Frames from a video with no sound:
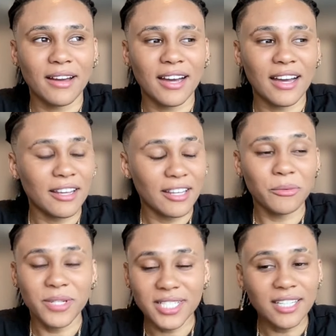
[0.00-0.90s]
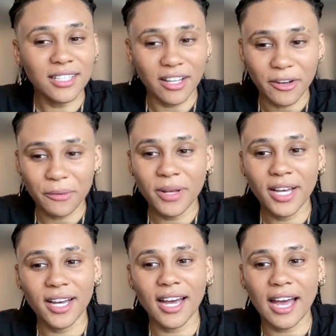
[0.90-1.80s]
It wasn't a club.
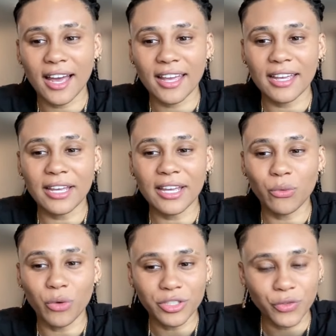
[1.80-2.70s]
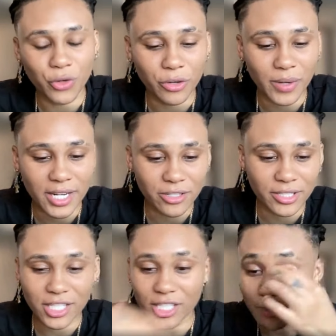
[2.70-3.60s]
I worked for a radio
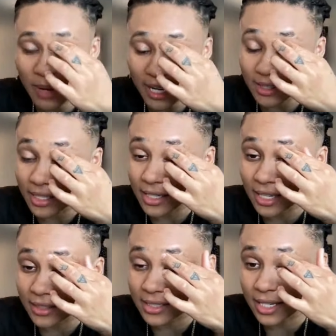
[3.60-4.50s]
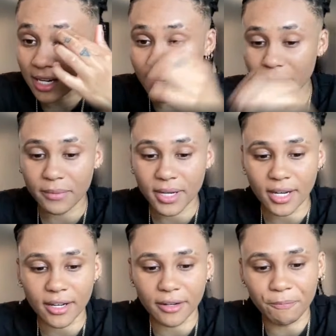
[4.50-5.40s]
station back then at the time
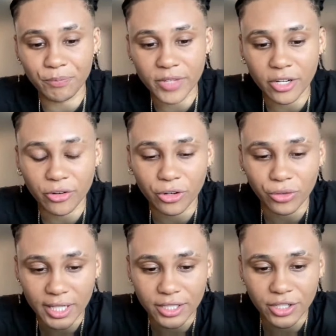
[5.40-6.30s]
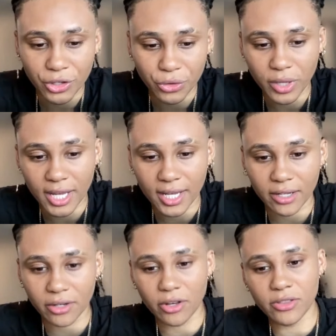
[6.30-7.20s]
here in Orlando,
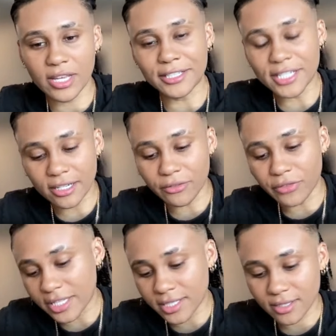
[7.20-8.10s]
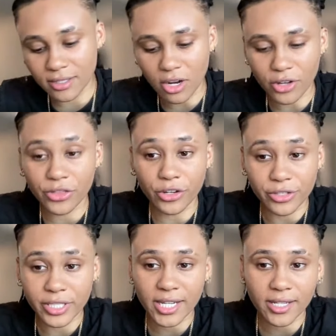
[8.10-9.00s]
and they did events on
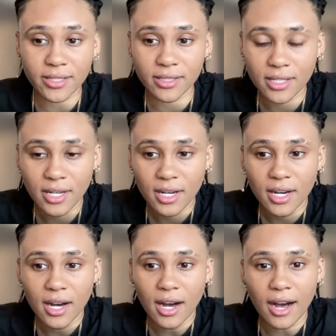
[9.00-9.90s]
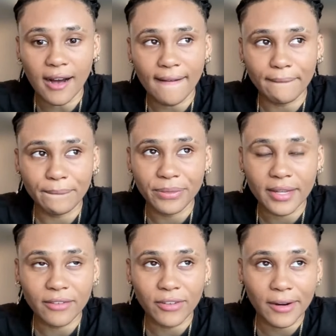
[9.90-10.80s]
Thursdays.
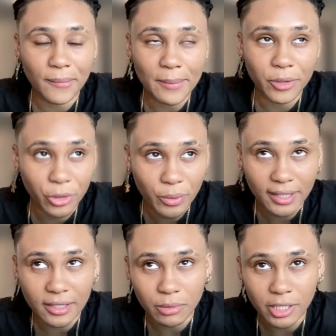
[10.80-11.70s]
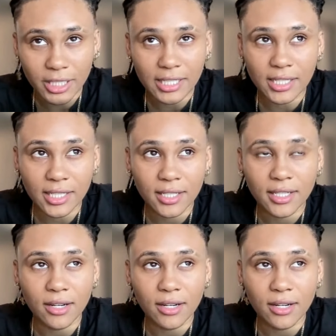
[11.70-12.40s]
If I remember correctly, Britney